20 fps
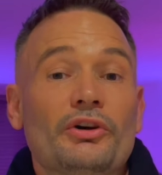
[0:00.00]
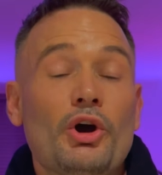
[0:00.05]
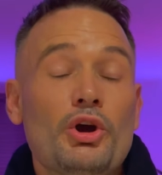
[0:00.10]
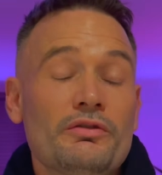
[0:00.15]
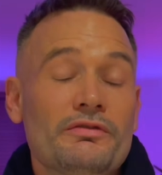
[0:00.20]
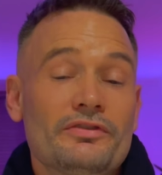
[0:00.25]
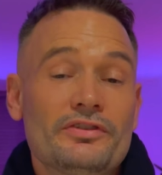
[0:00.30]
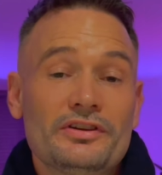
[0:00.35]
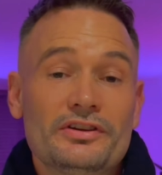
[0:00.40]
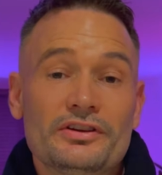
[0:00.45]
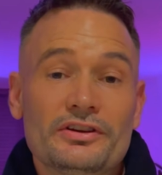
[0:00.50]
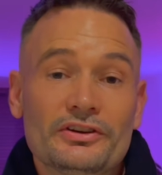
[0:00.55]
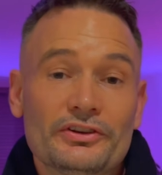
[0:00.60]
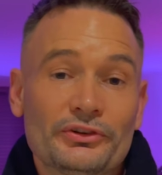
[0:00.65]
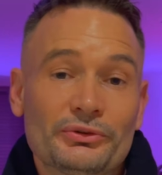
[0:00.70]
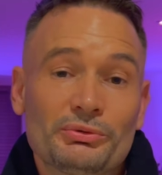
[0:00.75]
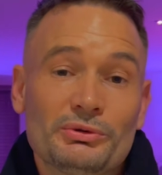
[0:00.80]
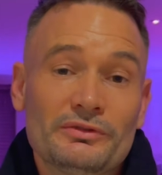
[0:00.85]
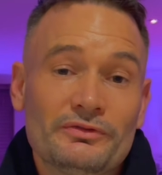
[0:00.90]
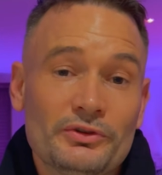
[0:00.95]
over the
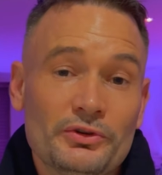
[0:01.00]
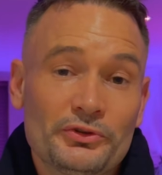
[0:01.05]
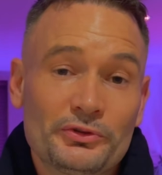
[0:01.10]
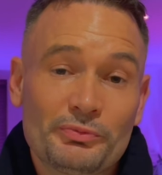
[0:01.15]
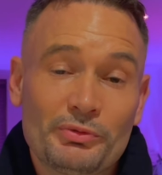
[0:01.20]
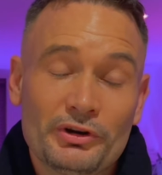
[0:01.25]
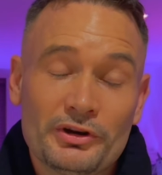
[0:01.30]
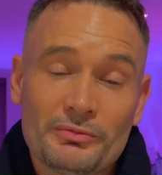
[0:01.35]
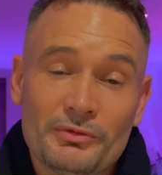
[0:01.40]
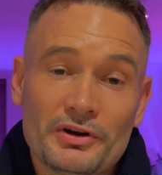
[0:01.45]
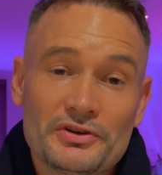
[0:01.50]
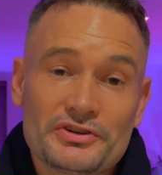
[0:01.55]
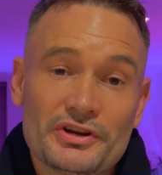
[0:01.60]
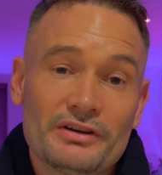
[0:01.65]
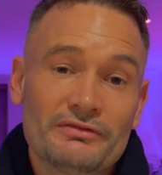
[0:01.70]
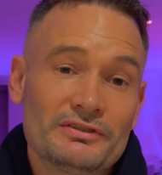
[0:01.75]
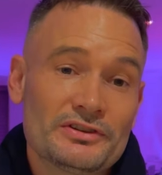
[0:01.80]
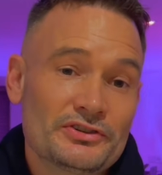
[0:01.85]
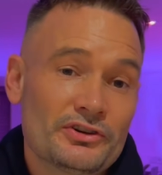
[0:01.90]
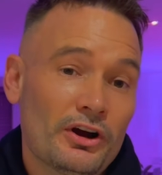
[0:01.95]
years, we've used pretty much
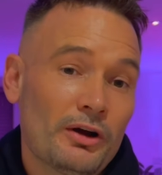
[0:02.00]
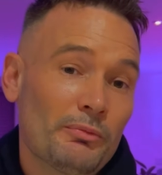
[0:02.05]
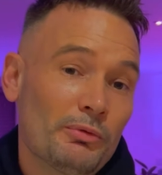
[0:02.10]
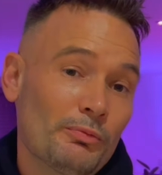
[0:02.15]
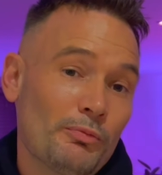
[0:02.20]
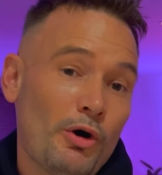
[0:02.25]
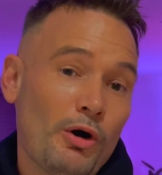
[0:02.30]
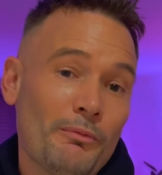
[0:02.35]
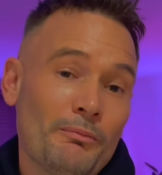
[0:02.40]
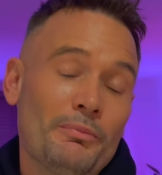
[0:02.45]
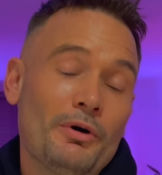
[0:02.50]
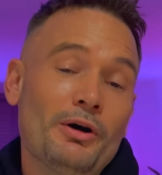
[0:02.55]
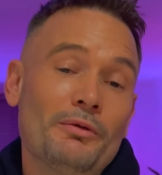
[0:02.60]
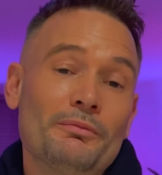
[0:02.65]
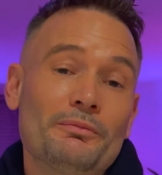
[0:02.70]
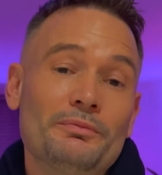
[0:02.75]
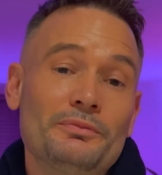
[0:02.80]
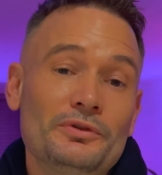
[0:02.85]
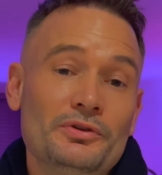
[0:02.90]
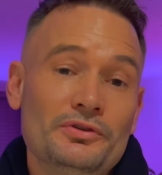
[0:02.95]
every type of pond
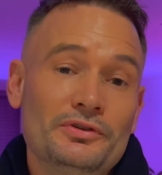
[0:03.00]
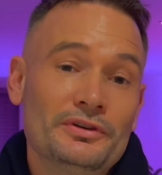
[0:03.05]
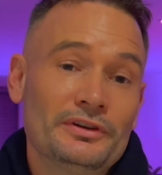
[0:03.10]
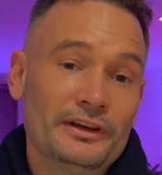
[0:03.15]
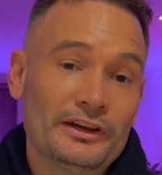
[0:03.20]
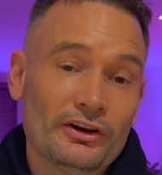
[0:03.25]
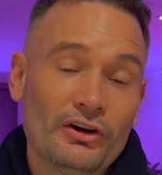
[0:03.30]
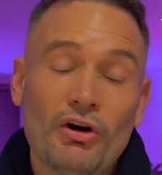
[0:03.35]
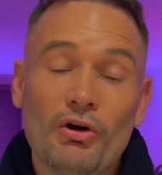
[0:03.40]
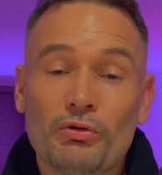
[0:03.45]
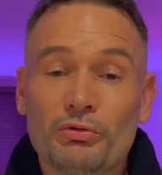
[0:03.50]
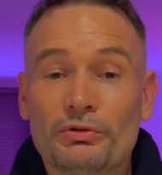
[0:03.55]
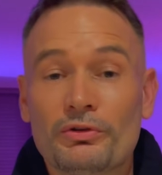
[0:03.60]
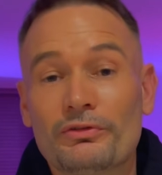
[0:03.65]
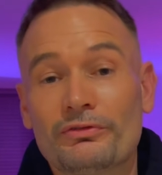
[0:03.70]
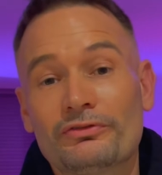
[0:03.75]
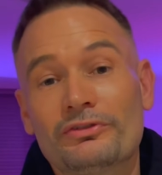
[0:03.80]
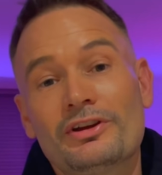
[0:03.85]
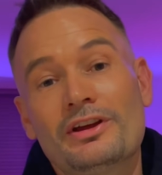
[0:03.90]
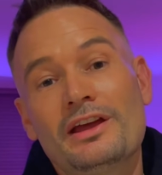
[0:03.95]
pump you can get hold
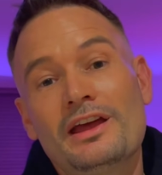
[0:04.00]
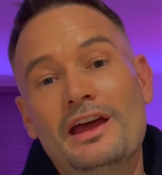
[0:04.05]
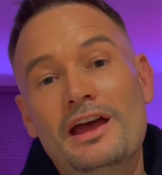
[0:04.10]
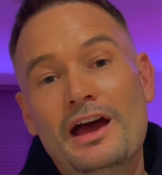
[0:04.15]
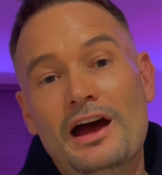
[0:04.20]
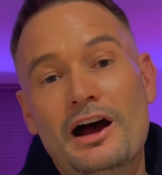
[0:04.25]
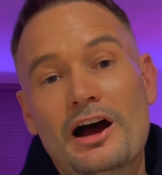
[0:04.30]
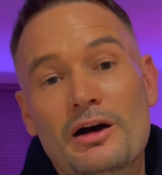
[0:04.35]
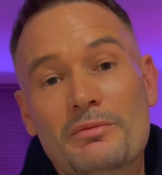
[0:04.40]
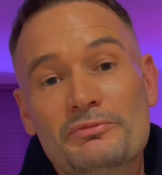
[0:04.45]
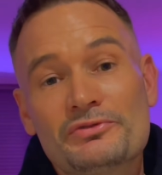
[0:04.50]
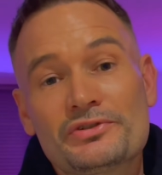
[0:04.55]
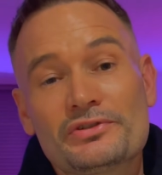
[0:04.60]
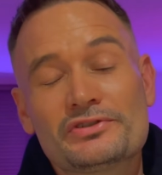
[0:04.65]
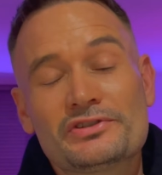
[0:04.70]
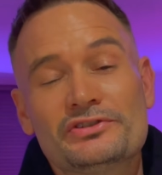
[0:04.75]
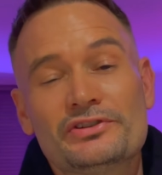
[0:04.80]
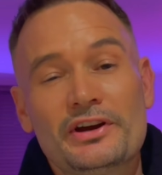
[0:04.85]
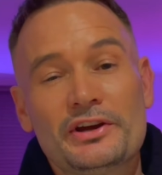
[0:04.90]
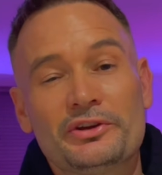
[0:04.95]
of. So
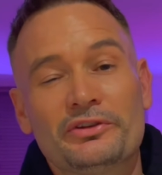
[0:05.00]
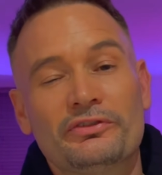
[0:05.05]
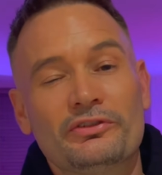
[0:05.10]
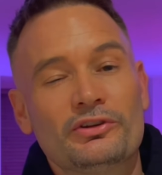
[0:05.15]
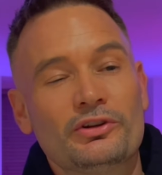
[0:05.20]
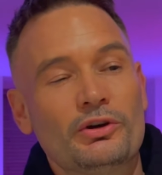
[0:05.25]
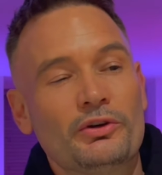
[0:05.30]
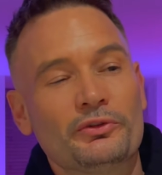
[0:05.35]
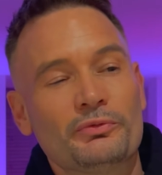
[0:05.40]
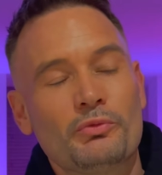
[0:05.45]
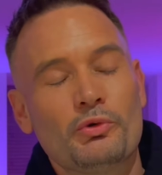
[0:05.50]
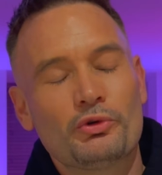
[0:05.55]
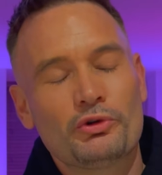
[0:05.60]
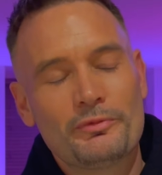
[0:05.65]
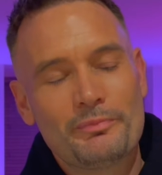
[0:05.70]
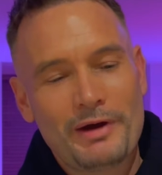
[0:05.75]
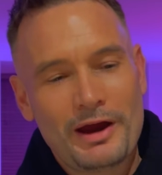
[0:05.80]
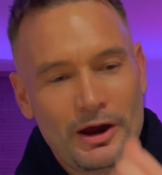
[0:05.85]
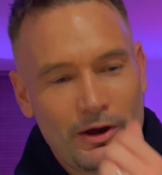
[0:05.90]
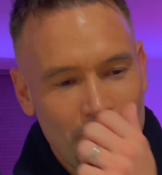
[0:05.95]
today's video is more
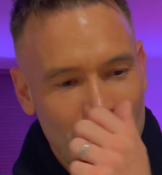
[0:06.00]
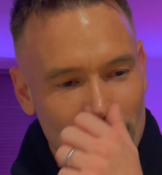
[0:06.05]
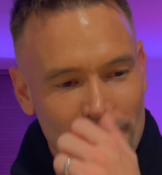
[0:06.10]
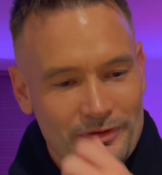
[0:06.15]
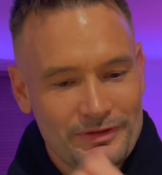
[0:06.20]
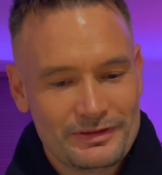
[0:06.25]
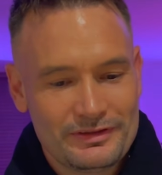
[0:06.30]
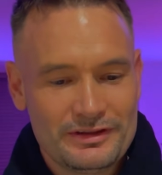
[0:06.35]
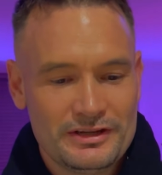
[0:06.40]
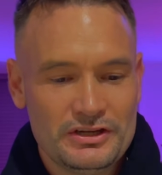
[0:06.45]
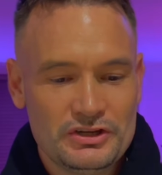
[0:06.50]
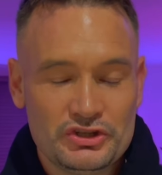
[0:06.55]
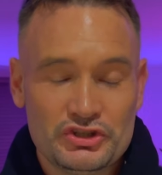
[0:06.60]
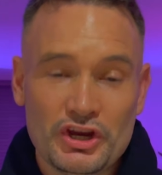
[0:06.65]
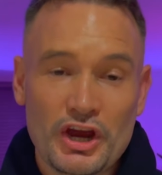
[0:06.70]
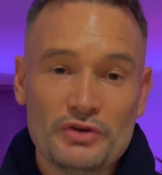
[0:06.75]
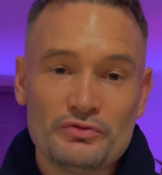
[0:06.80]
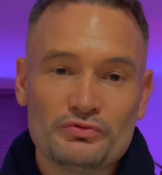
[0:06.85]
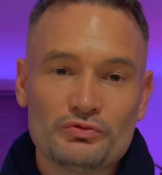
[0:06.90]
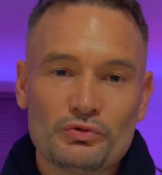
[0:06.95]
about the
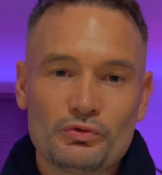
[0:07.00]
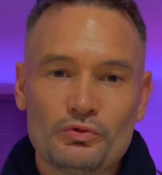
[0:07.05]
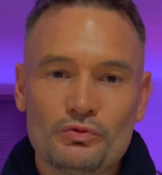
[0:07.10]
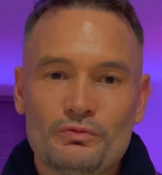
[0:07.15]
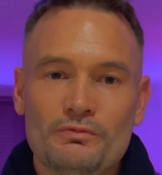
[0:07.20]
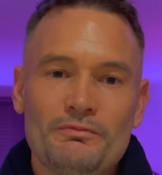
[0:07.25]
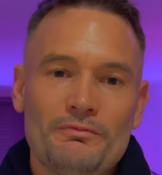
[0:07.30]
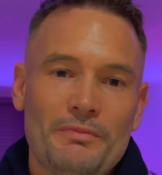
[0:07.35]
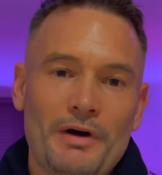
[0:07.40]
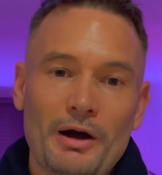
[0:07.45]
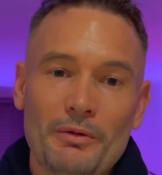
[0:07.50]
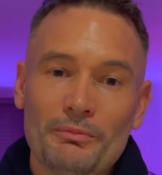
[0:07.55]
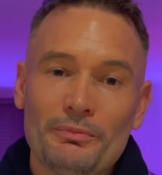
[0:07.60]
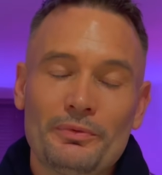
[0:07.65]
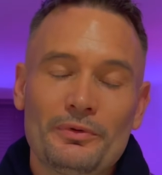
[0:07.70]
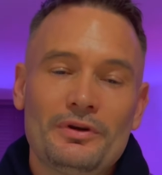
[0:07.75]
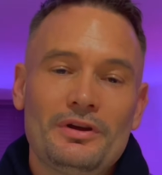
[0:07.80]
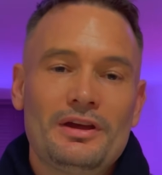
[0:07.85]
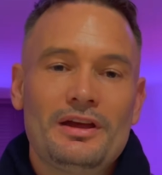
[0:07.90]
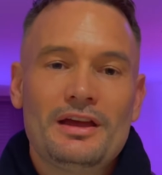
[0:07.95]
general pump
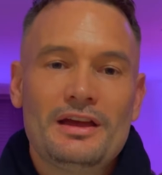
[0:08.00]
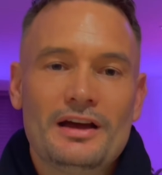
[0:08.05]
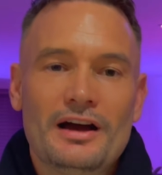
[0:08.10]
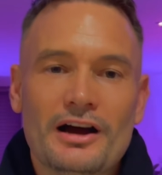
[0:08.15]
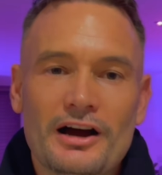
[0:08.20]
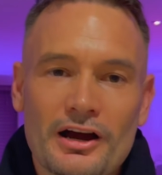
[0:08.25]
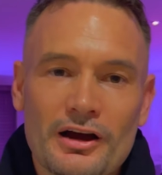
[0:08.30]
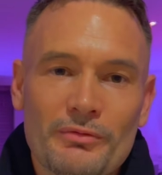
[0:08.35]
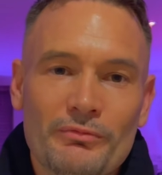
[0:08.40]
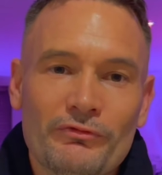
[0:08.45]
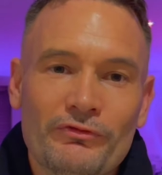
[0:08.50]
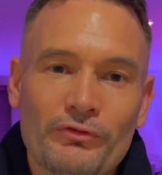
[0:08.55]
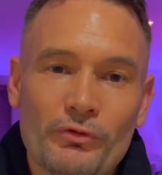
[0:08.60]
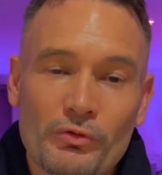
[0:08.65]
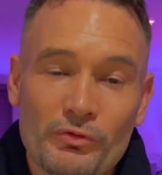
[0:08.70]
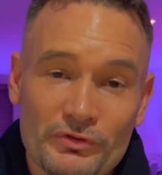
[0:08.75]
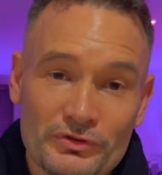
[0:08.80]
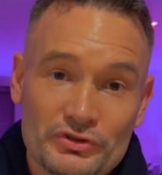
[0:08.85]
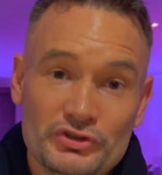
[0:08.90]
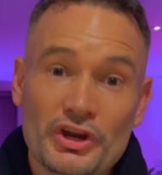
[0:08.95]
for
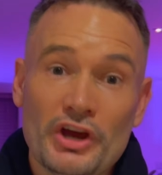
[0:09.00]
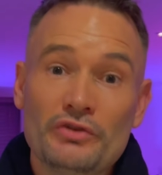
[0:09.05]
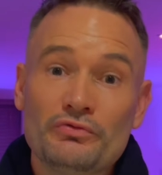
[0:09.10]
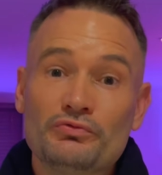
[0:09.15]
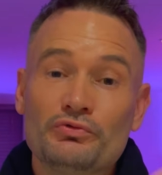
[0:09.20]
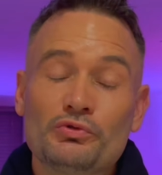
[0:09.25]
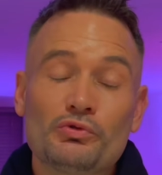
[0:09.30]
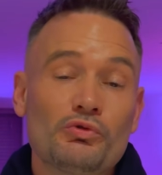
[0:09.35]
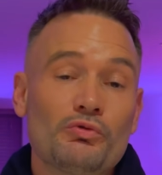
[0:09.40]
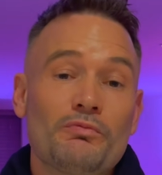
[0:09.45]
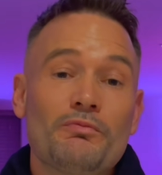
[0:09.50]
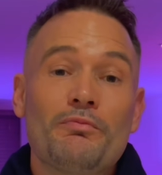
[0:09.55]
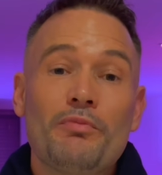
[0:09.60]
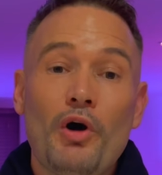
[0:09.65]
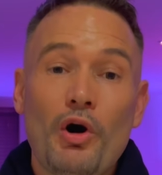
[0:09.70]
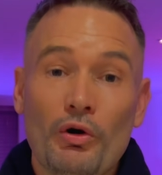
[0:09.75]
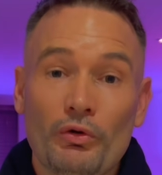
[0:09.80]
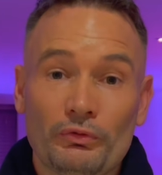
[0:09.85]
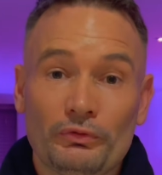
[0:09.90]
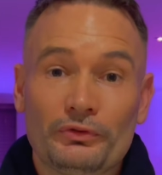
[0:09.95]
the general
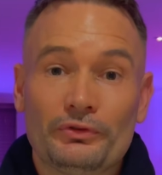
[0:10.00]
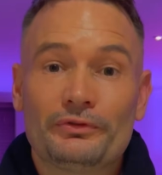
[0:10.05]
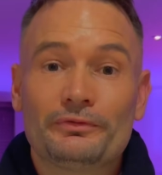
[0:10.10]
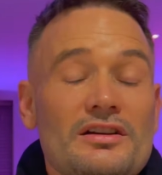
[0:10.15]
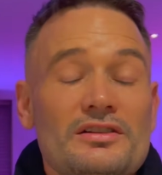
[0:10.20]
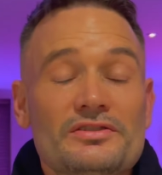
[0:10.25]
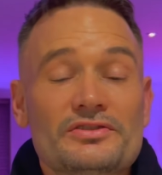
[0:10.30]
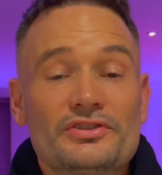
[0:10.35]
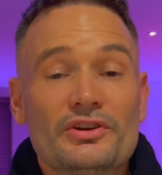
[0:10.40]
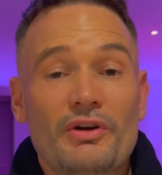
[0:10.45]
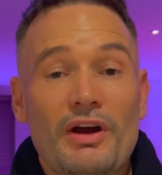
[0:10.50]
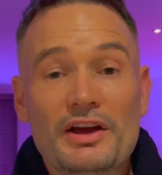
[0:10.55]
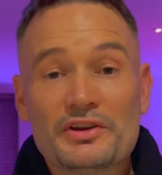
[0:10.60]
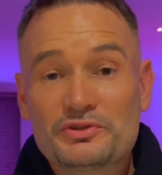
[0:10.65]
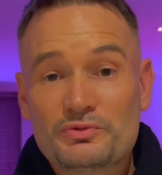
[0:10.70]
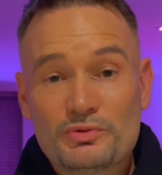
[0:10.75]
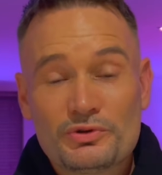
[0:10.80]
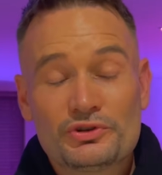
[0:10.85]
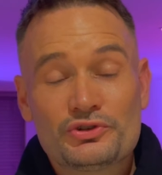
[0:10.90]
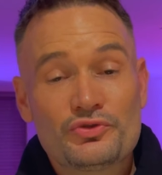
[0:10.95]
pond. So
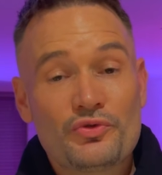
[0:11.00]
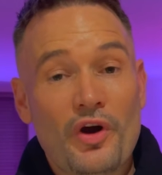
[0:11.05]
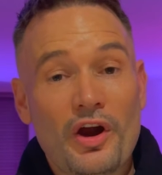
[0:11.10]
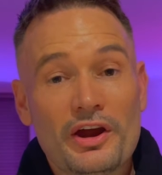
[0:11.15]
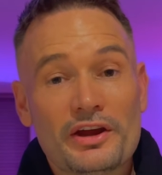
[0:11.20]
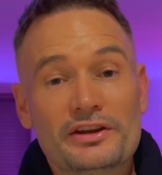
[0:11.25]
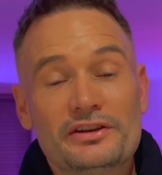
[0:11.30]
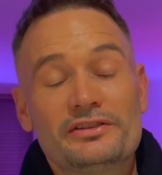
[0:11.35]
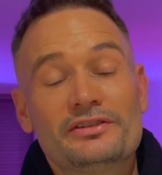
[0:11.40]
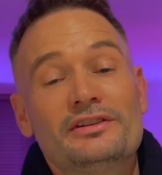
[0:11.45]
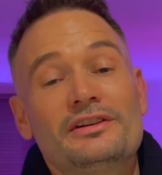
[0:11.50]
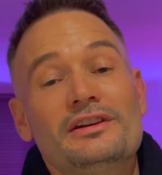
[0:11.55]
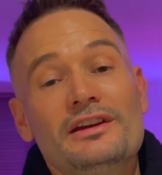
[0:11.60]
as we're trade,